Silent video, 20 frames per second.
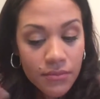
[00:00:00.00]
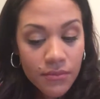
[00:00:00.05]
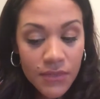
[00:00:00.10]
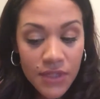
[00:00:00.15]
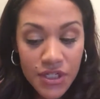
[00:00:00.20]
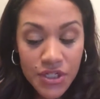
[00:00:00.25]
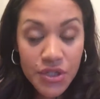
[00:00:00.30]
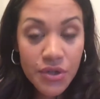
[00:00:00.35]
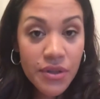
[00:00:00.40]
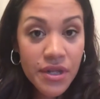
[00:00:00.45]

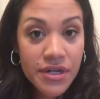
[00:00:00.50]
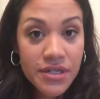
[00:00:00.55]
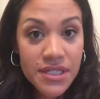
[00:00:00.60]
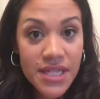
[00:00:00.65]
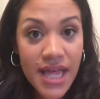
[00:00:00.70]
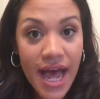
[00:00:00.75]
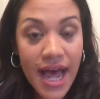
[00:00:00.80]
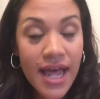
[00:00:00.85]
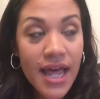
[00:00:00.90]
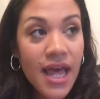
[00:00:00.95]
there's that.
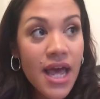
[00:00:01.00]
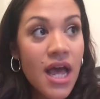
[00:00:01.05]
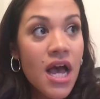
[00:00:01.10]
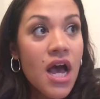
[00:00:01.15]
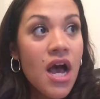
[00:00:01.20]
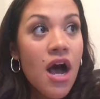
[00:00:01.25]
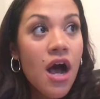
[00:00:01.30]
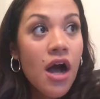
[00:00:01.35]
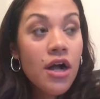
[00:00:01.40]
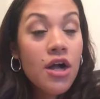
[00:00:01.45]

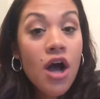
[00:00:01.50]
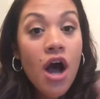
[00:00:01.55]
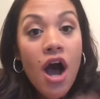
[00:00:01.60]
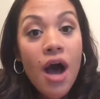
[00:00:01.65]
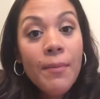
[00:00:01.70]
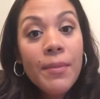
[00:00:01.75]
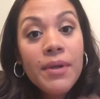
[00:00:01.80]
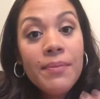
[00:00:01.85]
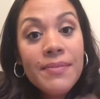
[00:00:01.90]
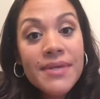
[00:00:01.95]
A
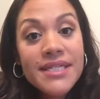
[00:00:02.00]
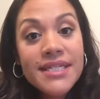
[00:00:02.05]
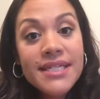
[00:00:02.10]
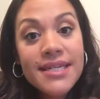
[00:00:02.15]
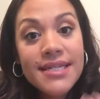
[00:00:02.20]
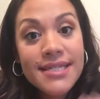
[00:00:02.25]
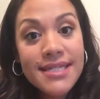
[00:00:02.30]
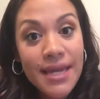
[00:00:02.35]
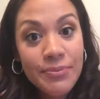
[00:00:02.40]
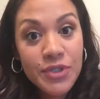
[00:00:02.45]
common
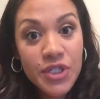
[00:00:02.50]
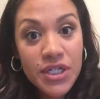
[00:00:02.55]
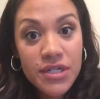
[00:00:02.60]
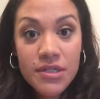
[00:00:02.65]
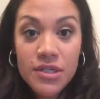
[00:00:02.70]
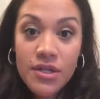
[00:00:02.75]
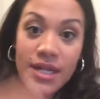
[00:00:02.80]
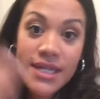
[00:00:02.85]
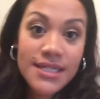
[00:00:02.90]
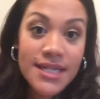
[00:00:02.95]
misconception. So
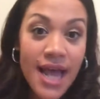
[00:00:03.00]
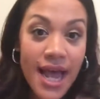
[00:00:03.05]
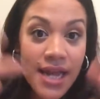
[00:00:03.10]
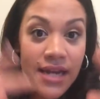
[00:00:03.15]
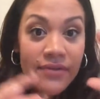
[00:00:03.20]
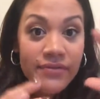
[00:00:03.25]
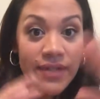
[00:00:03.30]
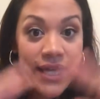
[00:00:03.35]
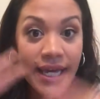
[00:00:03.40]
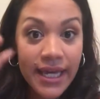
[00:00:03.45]
that's kind of
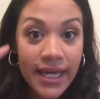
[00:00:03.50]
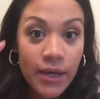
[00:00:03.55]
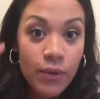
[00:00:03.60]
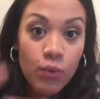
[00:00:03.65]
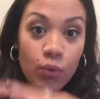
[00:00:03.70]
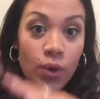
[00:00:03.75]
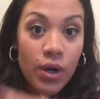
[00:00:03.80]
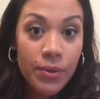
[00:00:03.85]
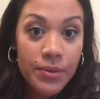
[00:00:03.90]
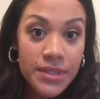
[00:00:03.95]
like
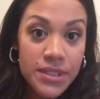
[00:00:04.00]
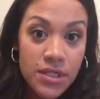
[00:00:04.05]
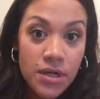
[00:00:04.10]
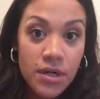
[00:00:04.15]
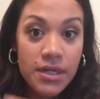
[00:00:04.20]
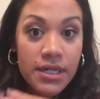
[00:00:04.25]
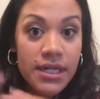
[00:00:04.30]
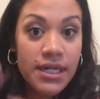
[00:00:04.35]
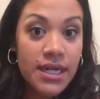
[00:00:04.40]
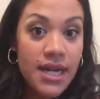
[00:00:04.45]
where we
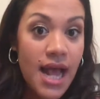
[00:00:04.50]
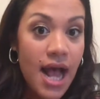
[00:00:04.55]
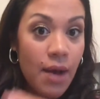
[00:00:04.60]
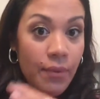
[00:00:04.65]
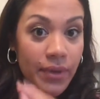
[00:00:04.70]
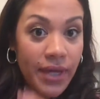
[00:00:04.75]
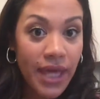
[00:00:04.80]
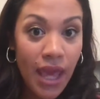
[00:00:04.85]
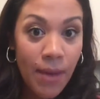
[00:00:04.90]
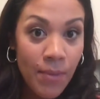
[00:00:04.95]
started and how we
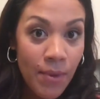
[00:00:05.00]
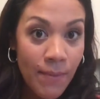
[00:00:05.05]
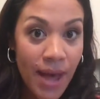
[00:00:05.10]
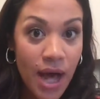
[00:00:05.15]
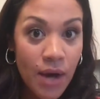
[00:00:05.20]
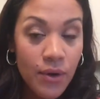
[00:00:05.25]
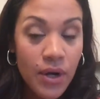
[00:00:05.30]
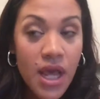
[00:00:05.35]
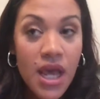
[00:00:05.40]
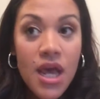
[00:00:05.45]
came
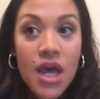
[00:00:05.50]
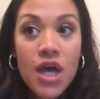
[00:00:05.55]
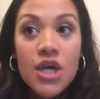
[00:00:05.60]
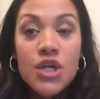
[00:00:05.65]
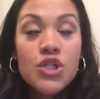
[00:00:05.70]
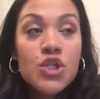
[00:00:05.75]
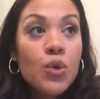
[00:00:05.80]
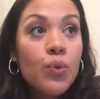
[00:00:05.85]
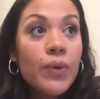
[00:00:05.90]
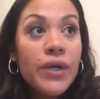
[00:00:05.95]
about. So
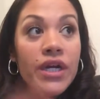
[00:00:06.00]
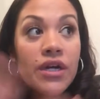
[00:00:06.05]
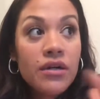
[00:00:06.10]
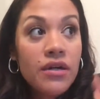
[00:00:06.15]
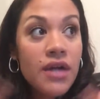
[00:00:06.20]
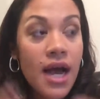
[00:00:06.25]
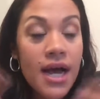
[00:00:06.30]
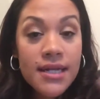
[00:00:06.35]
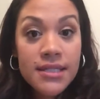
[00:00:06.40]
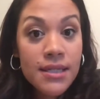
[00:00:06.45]
we are
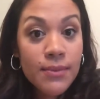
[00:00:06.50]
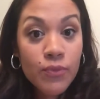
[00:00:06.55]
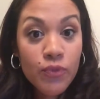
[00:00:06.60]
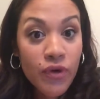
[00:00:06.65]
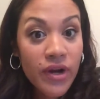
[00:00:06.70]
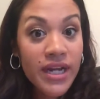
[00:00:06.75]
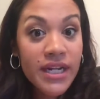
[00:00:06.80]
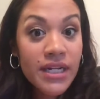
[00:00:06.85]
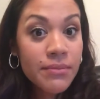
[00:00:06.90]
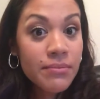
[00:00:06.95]
not some
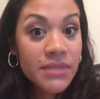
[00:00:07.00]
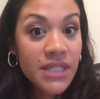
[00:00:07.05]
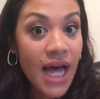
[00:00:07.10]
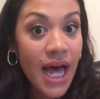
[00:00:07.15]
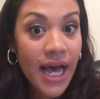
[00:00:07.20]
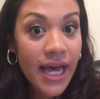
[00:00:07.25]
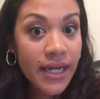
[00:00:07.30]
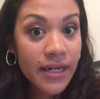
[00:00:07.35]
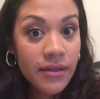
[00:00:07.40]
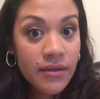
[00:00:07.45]
random
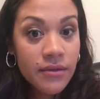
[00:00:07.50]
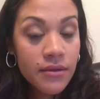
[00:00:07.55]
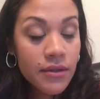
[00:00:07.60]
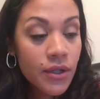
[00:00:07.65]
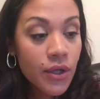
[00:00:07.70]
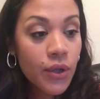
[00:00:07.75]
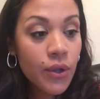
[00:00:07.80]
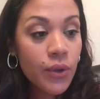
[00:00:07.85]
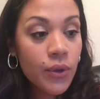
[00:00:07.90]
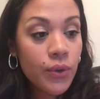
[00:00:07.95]
line
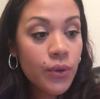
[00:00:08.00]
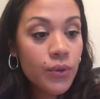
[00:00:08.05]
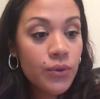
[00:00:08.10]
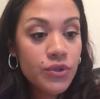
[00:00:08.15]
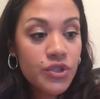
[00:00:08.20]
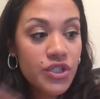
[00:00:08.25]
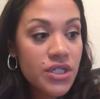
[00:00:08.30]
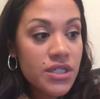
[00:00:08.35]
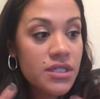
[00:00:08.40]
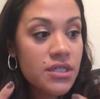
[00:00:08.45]
who
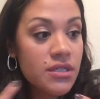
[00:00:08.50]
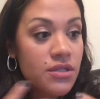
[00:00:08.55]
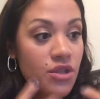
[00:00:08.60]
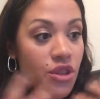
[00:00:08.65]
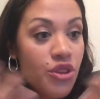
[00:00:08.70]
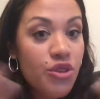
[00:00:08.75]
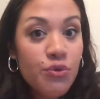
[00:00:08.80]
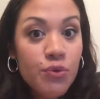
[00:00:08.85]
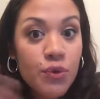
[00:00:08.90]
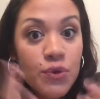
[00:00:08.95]
just
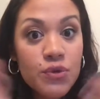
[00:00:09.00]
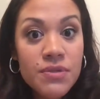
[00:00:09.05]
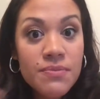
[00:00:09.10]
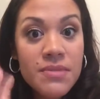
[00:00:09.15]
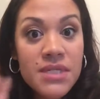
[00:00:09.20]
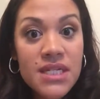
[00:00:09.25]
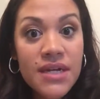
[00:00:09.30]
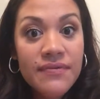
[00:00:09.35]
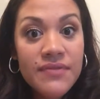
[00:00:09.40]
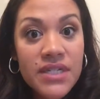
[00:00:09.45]
threw some
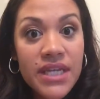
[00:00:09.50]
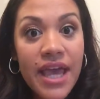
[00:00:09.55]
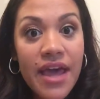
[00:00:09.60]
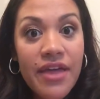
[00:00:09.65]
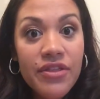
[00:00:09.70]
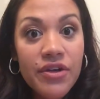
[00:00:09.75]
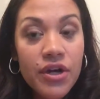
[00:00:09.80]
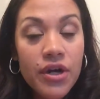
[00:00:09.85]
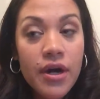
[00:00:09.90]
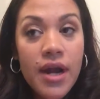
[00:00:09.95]
stuff
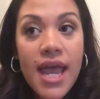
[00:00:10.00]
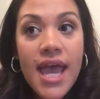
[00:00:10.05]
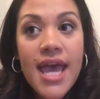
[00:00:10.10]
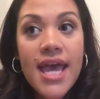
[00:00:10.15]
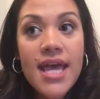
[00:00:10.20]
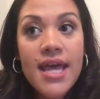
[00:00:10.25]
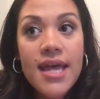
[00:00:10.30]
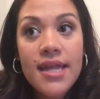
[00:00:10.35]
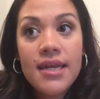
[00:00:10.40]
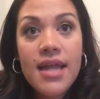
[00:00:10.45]
together
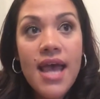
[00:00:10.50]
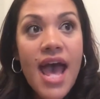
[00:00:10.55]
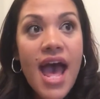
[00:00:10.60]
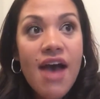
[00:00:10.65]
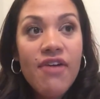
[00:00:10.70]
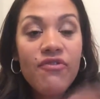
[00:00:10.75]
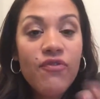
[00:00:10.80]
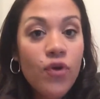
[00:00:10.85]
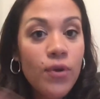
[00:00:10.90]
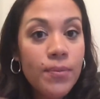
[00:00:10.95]
and have
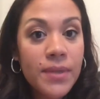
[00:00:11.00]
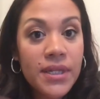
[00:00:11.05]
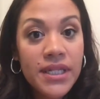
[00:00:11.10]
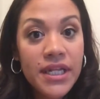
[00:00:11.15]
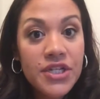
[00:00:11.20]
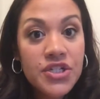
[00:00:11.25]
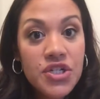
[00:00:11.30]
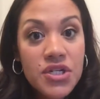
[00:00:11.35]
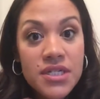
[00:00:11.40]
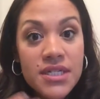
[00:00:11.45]

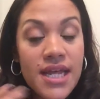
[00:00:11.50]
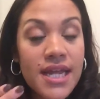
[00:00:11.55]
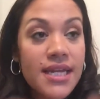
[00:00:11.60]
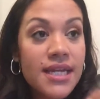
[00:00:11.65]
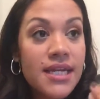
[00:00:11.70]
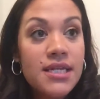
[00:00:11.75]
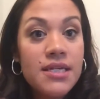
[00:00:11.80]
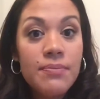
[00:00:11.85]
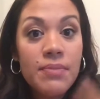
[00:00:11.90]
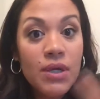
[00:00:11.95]
formulations that need
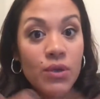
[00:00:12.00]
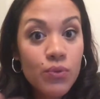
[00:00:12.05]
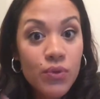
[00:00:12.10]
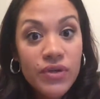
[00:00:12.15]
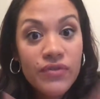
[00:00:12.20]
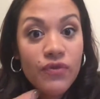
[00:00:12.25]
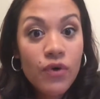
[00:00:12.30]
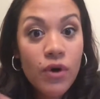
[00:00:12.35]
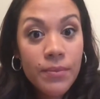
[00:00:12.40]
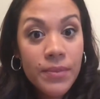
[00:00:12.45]
to be
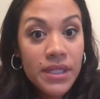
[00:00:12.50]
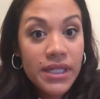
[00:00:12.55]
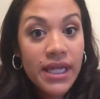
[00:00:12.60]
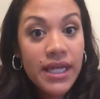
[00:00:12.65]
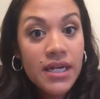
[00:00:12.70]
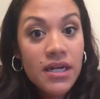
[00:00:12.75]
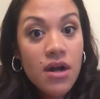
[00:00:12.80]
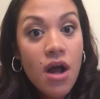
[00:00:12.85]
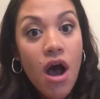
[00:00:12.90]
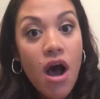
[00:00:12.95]
reformulated
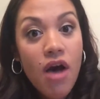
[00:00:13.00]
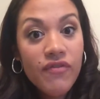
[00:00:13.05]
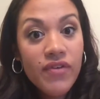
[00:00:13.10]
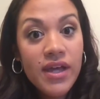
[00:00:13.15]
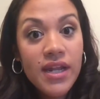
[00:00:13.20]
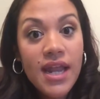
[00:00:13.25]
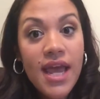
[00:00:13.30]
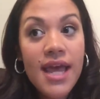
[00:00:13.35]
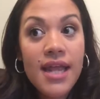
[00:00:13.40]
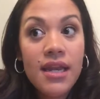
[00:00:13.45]
often
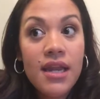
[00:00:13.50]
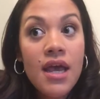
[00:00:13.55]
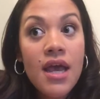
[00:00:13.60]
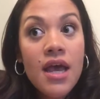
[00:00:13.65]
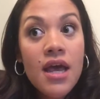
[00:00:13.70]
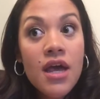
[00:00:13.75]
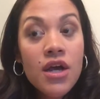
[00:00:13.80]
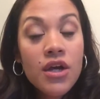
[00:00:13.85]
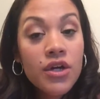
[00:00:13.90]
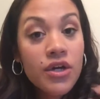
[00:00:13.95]
and
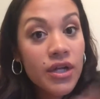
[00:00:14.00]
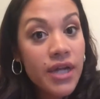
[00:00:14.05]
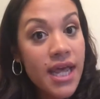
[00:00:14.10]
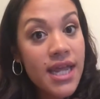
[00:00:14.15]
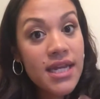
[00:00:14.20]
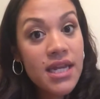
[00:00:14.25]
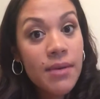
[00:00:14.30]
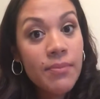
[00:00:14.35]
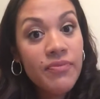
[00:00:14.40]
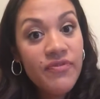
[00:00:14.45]
could end
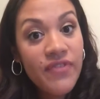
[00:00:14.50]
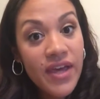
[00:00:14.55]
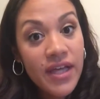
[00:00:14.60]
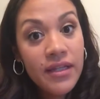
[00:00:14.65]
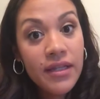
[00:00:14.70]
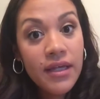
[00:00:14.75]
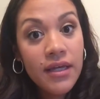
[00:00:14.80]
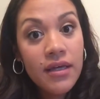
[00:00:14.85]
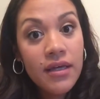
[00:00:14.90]
up failing